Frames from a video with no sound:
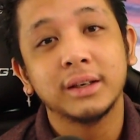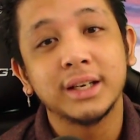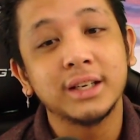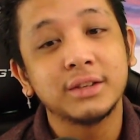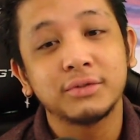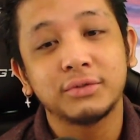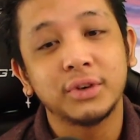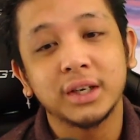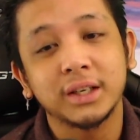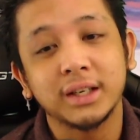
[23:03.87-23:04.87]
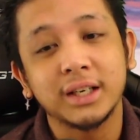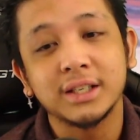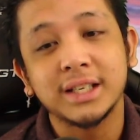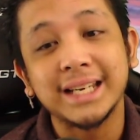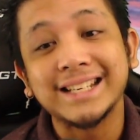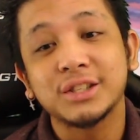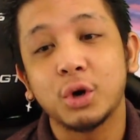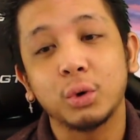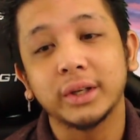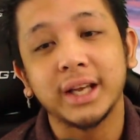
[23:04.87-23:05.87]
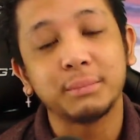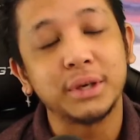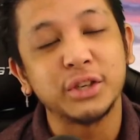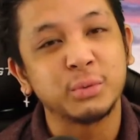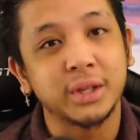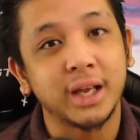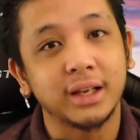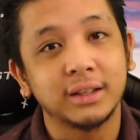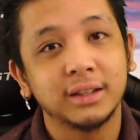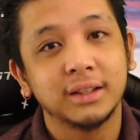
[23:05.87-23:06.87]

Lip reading: He's fucking... He's totally at peace with that.